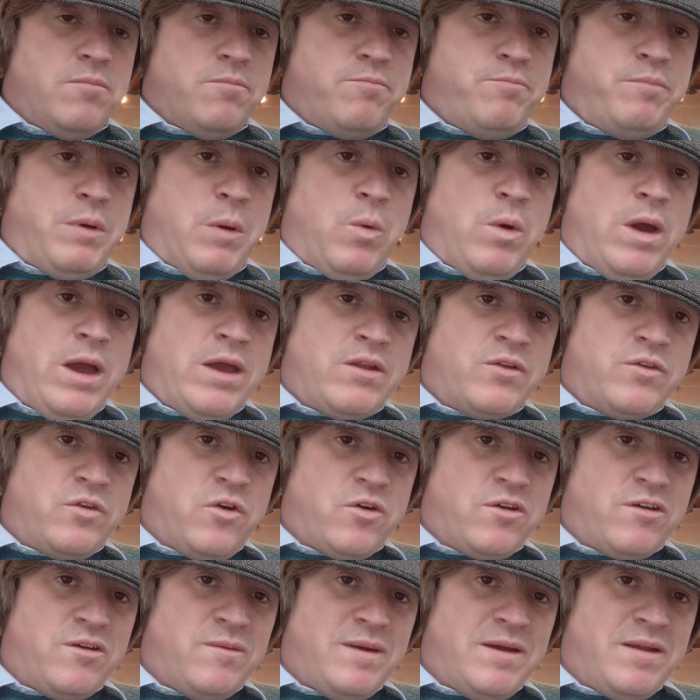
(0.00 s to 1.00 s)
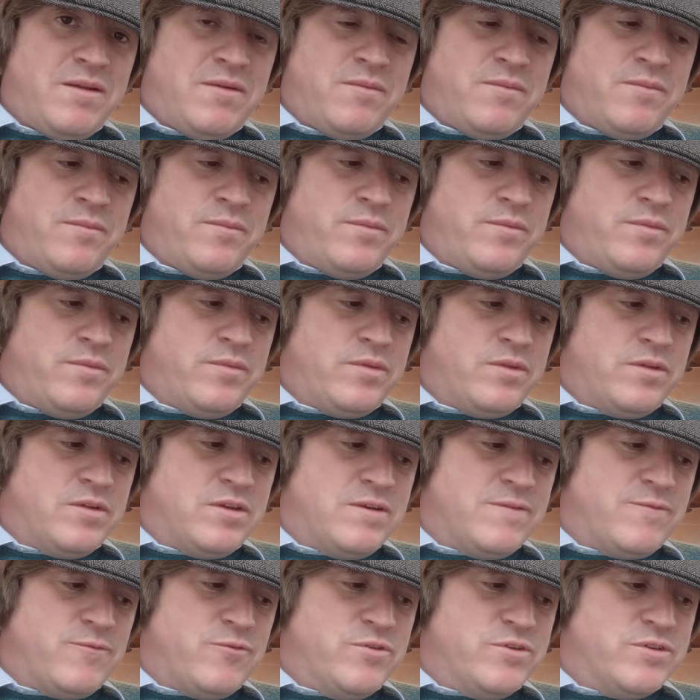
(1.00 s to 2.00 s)
But we're talking about the
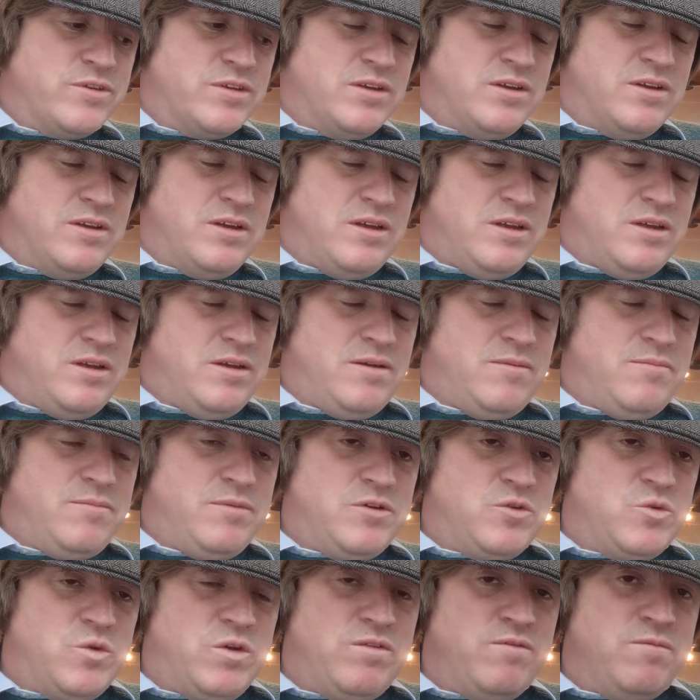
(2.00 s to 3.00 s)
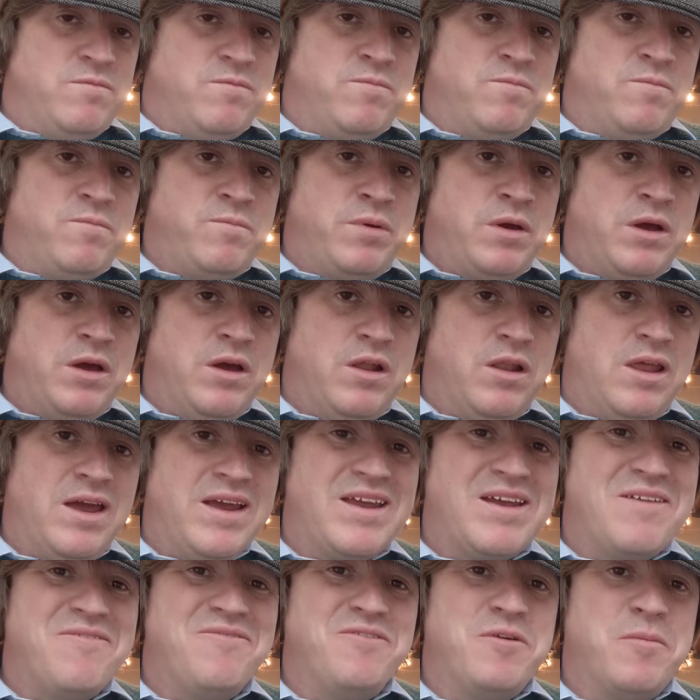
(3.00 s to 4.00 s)
difference between
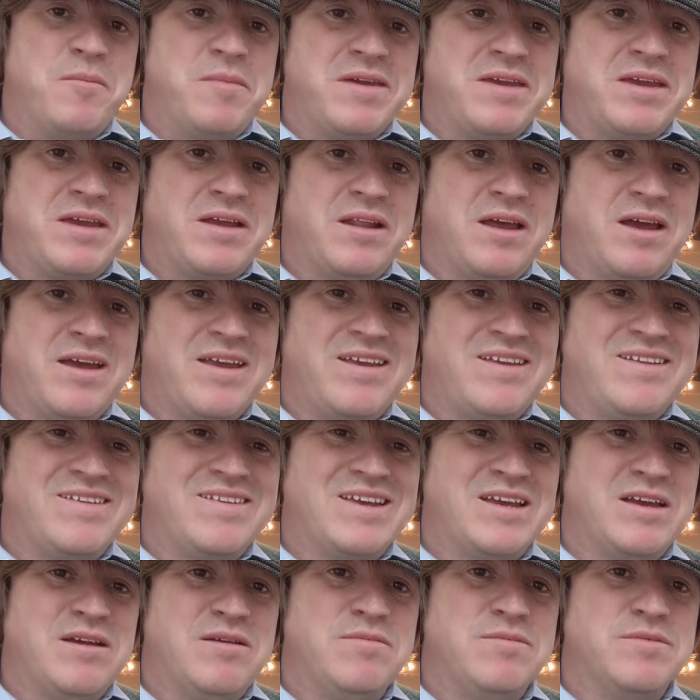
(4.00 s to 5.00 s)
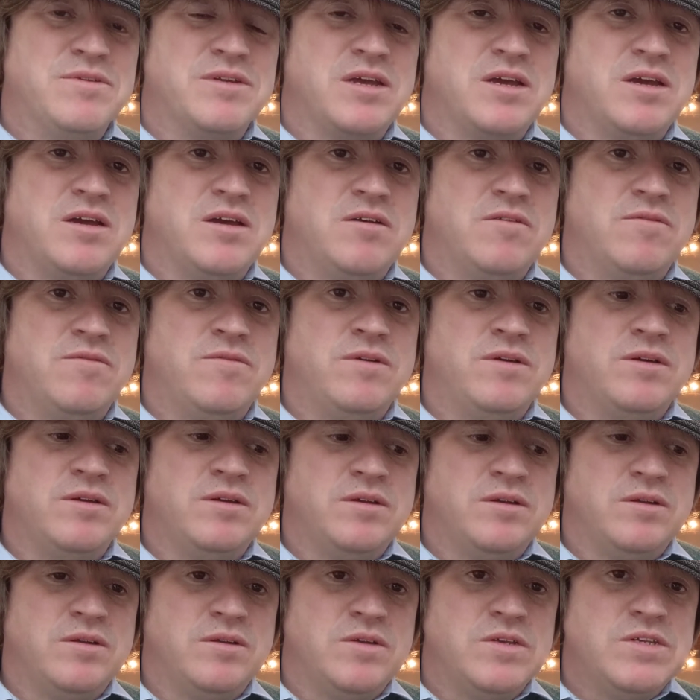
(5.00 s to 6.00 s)
perlite and vermiculite in terms of
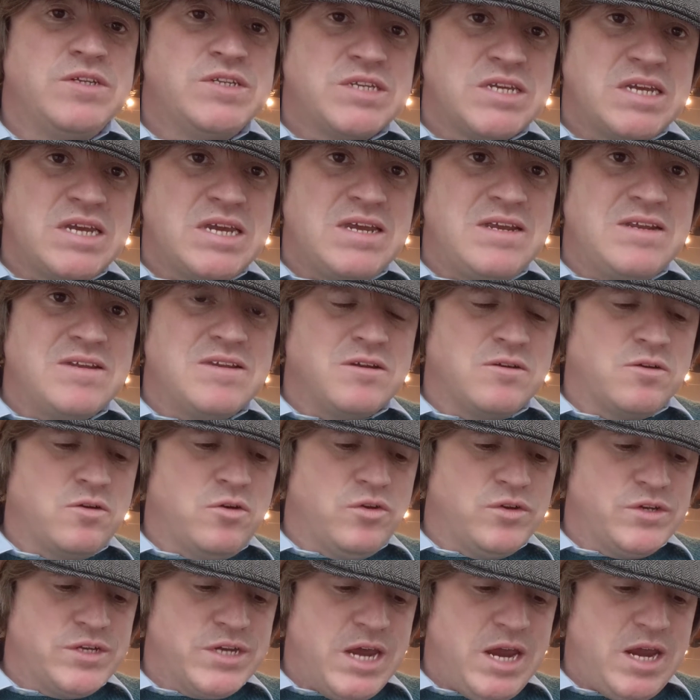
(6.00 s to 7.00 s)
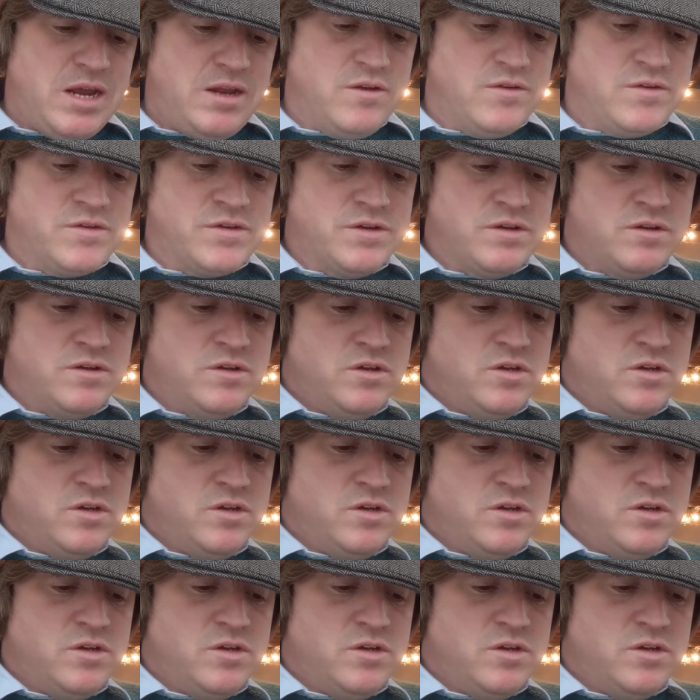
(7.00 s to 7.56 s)
seeds and containers.